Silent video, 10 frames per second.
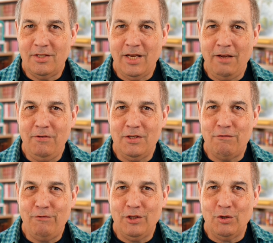Davies,
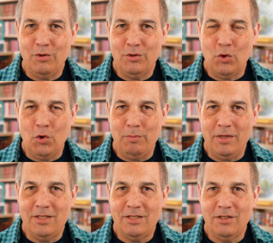Fiddler, and
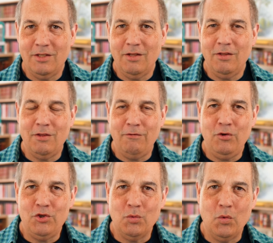Gorbis, the
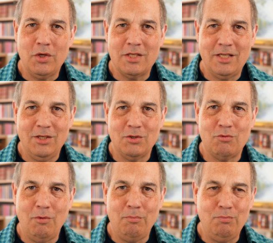Future Work Skills
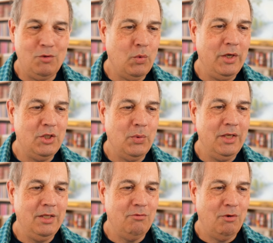
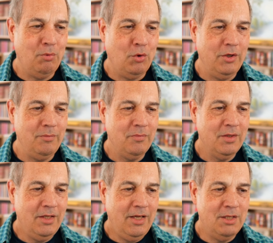2020 report,
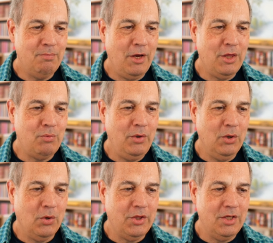is by 3
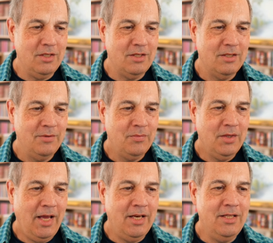authors.
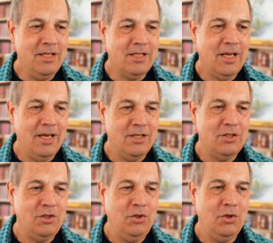And in this
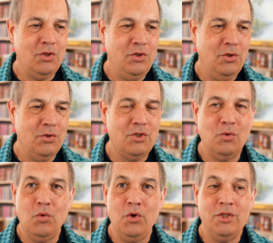case, you can use the
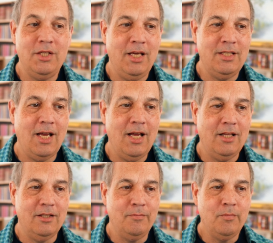words et
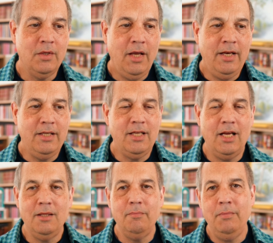al. And et
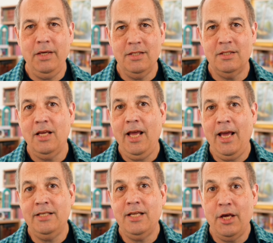al means
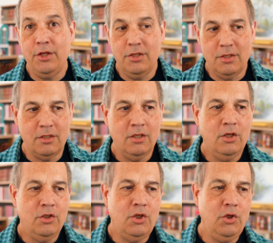and others.
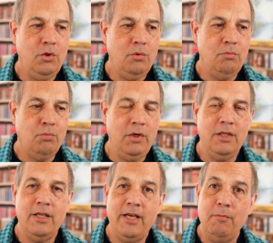So you put in
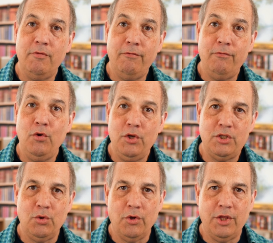the name of the
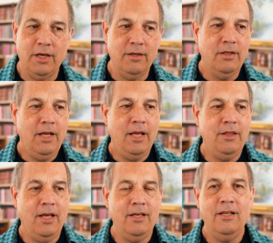first author and
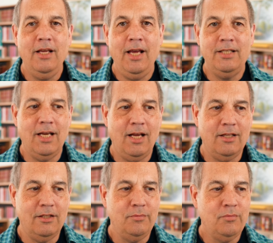then et
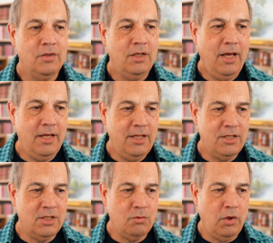al. And
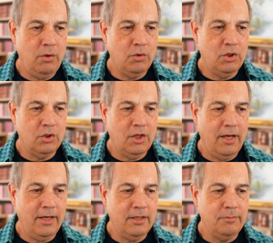this is what it would look
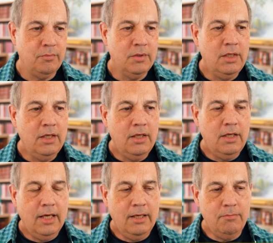like.
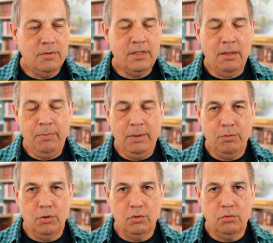Some
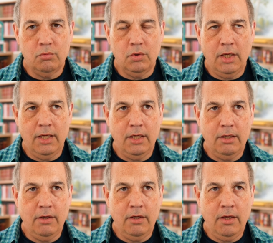people
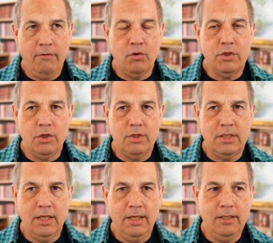have also
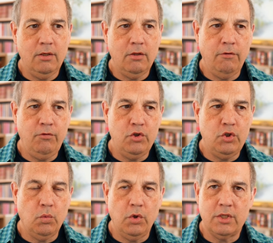seen the Future
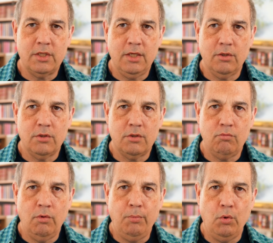Work Skills
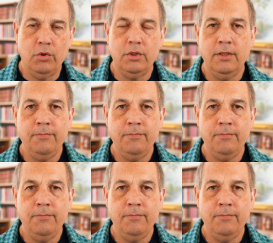report